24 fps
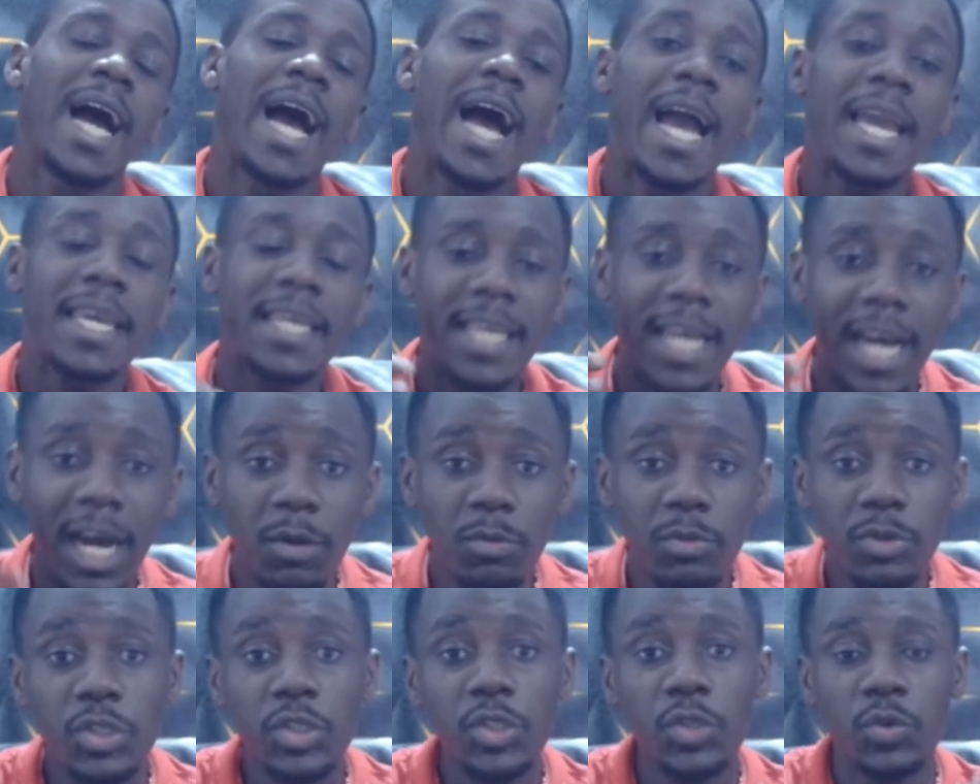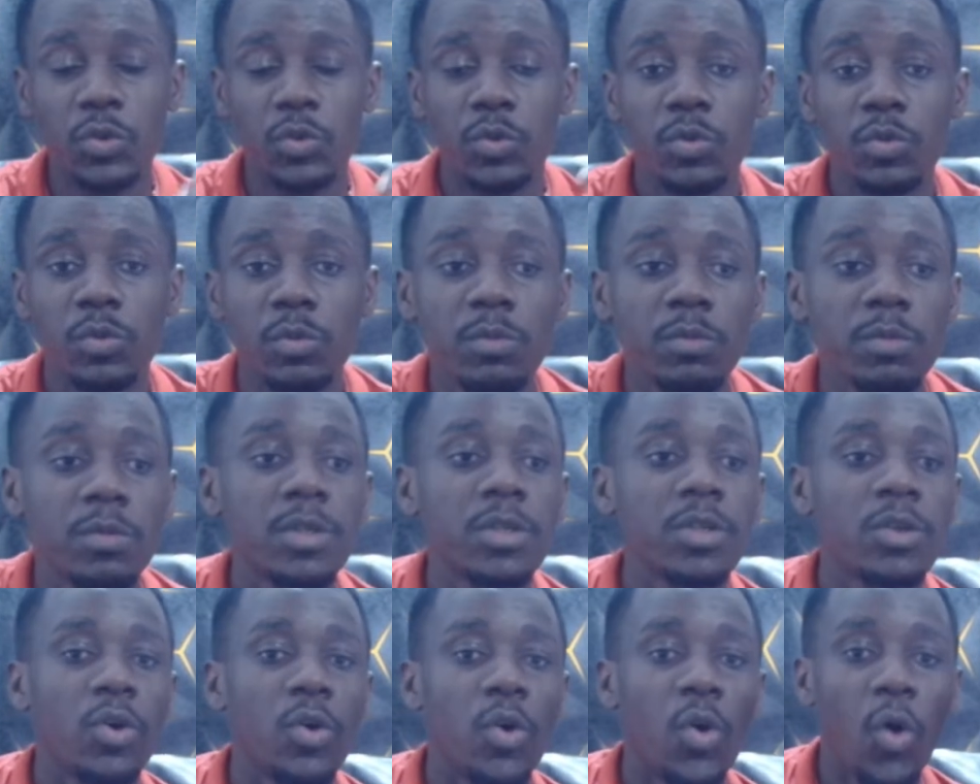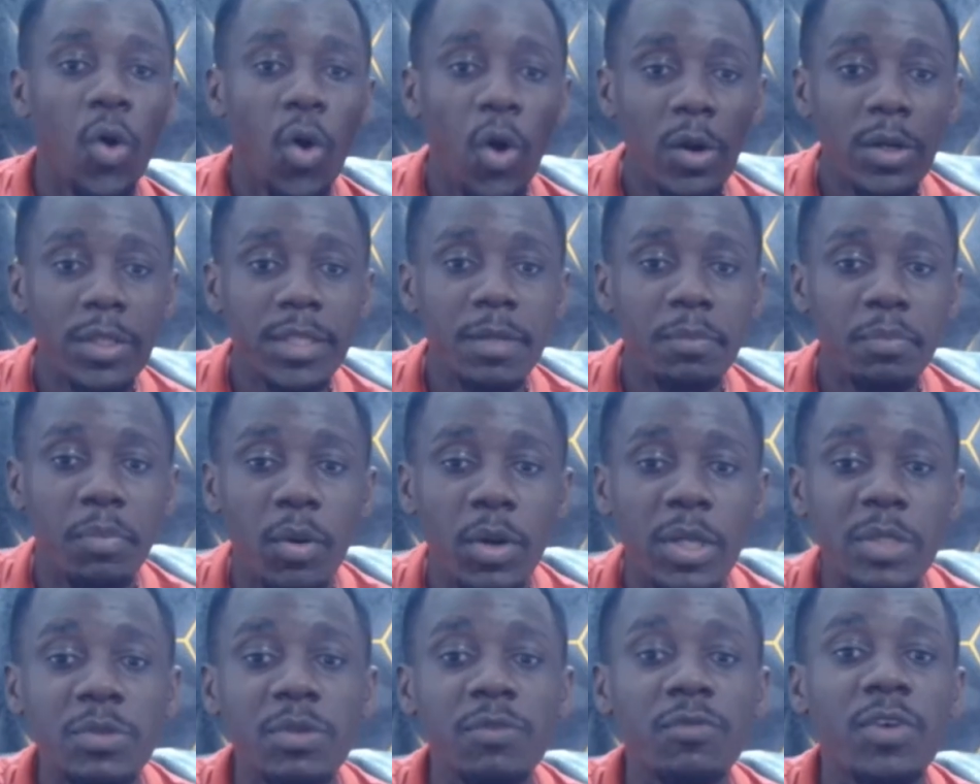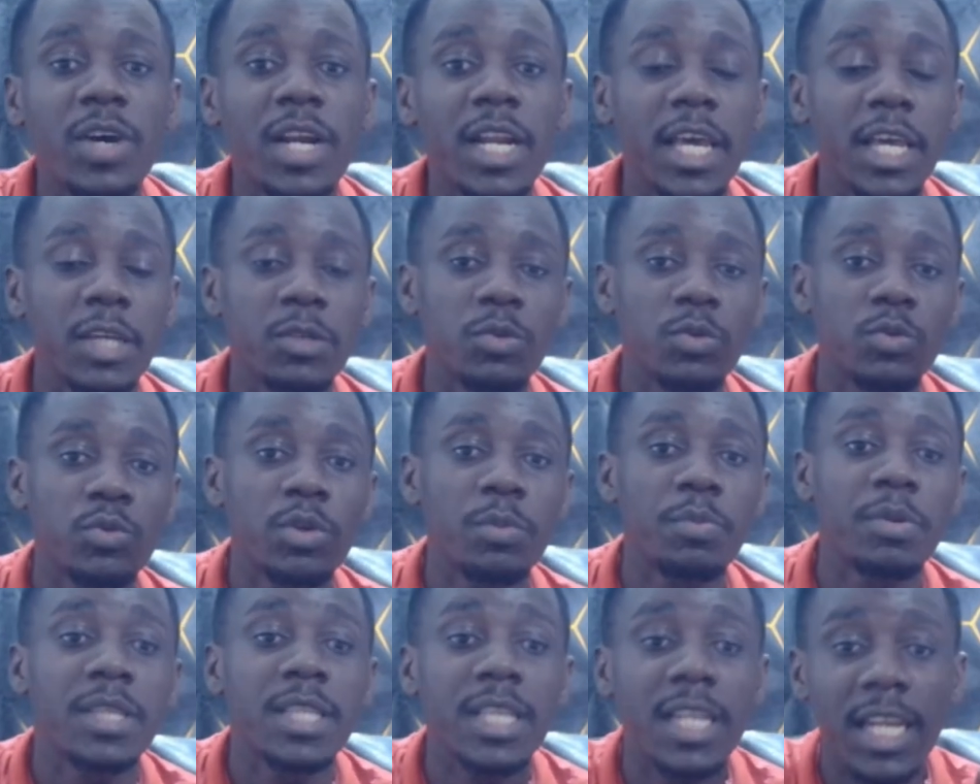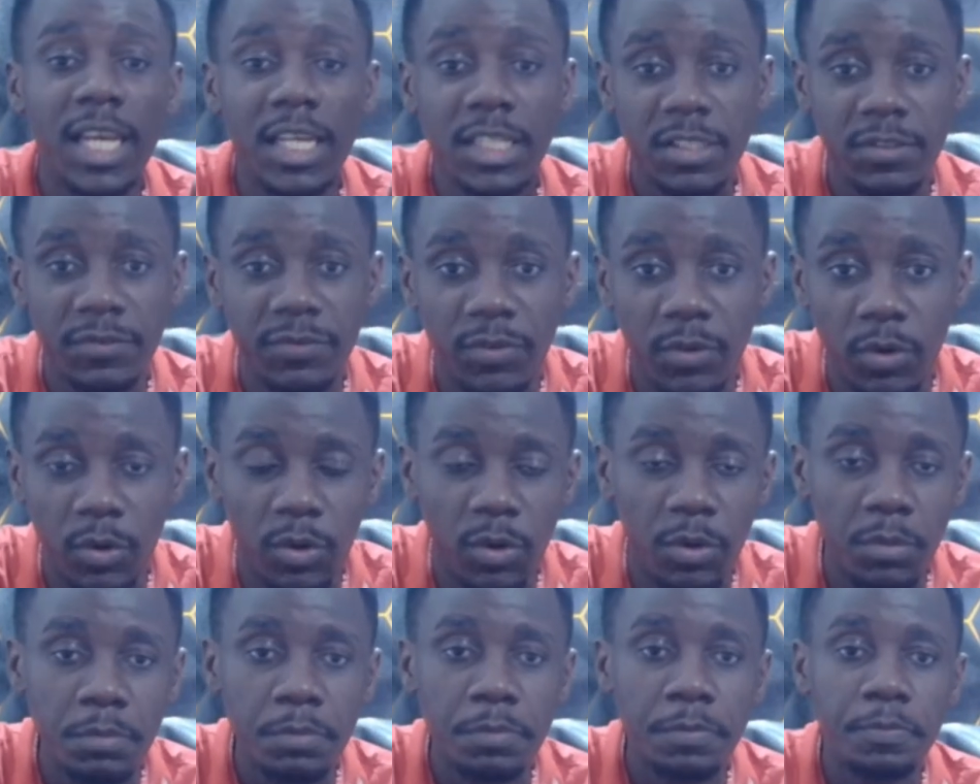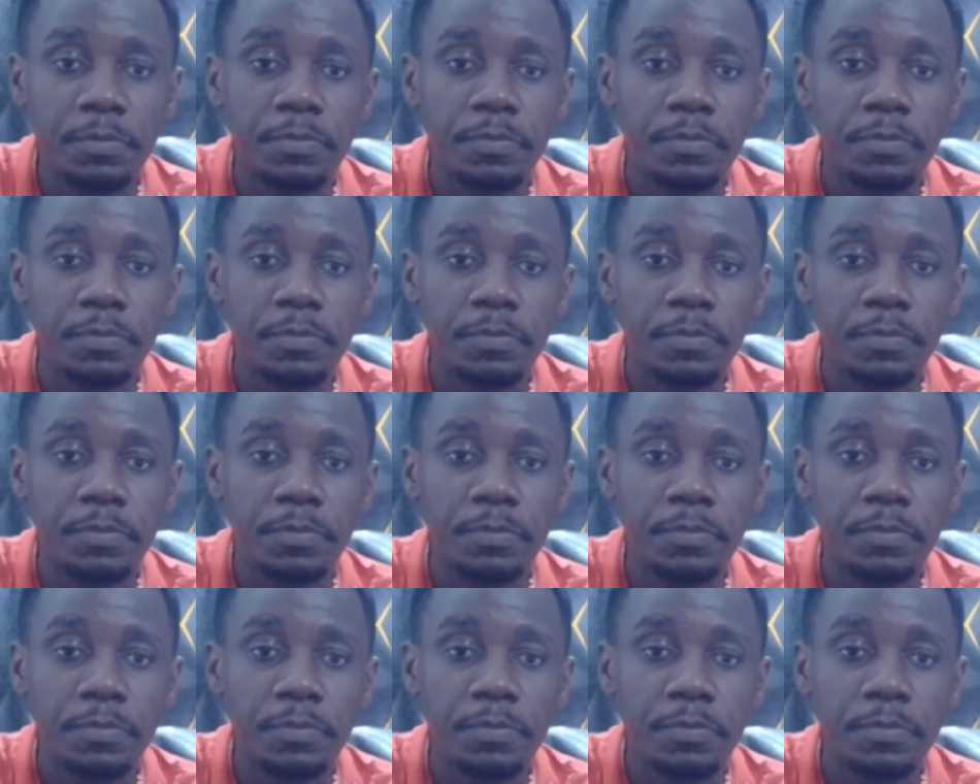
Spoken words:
I count you, all the points we've gonna hate to drop in the last four